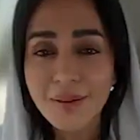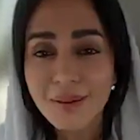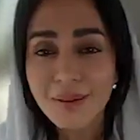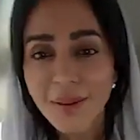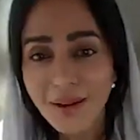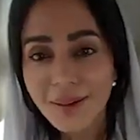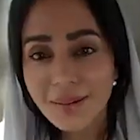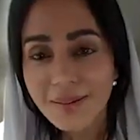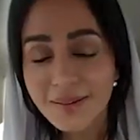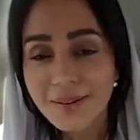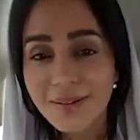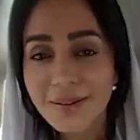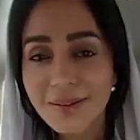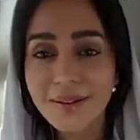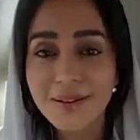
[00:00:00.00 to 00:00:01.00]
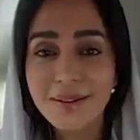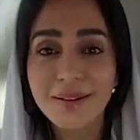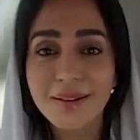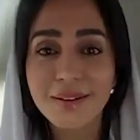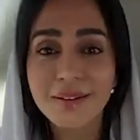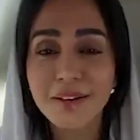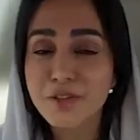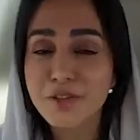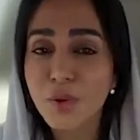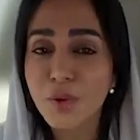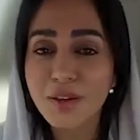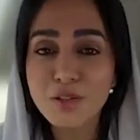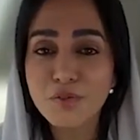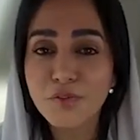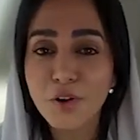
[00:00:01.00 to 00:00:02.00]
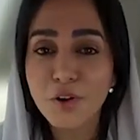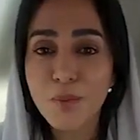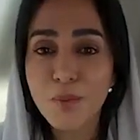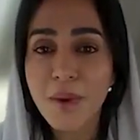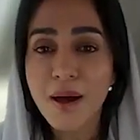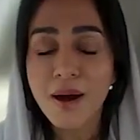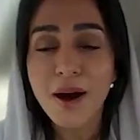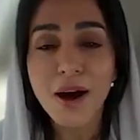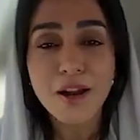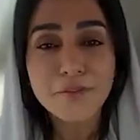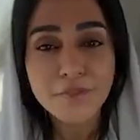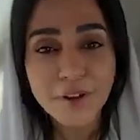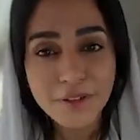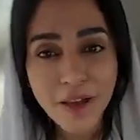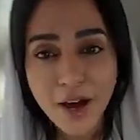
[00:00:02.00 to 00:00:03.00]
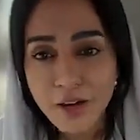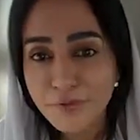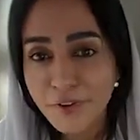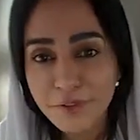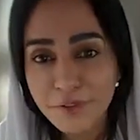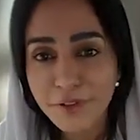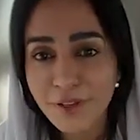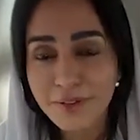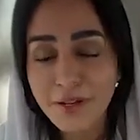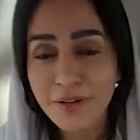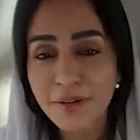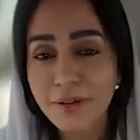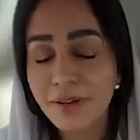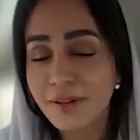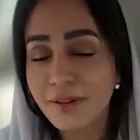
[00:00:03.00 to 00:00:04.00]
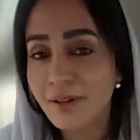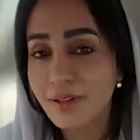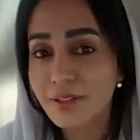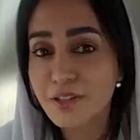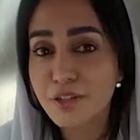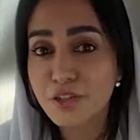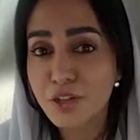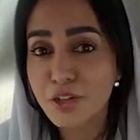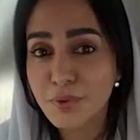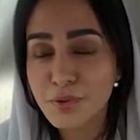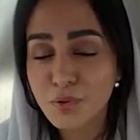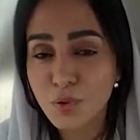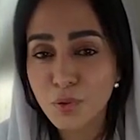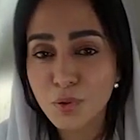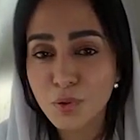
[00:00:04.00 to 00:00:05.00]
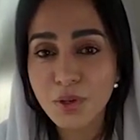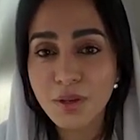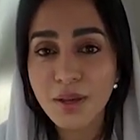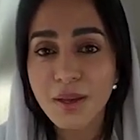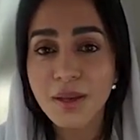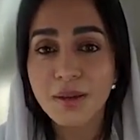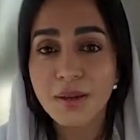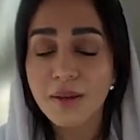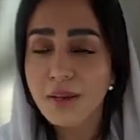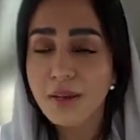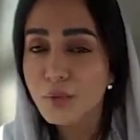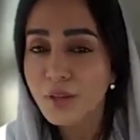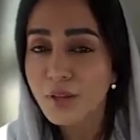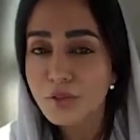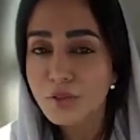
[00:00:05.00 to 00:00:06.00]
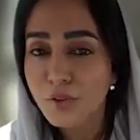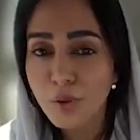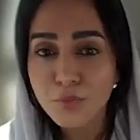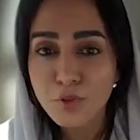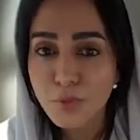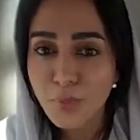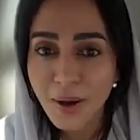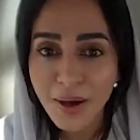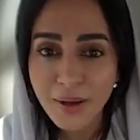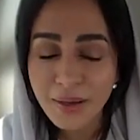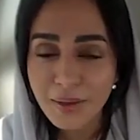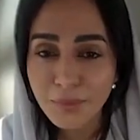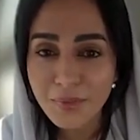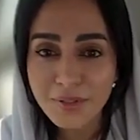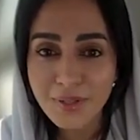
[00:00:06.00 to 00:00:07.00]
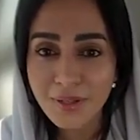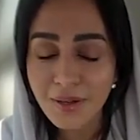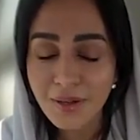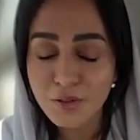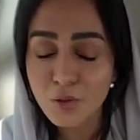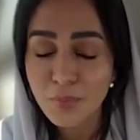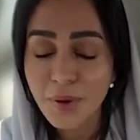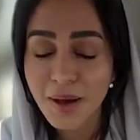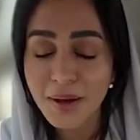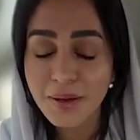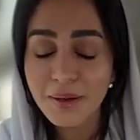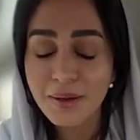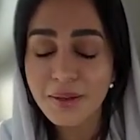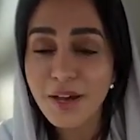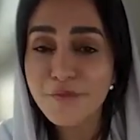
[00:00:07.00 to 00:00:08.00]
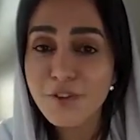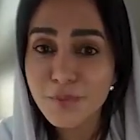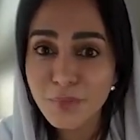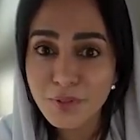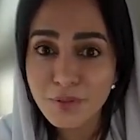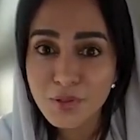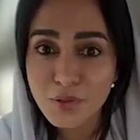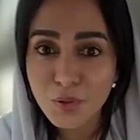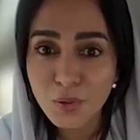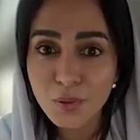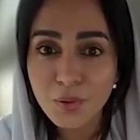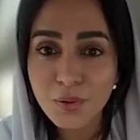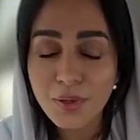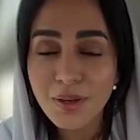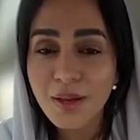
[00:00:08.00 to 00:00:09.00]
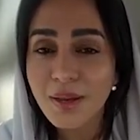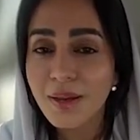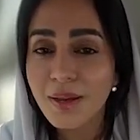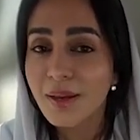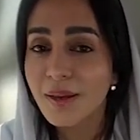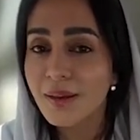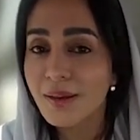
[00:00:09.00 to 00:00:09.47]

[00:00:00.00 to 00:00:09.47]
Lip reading: being young, graduated from Harvard Leadership School, graduated from Dubai Government School,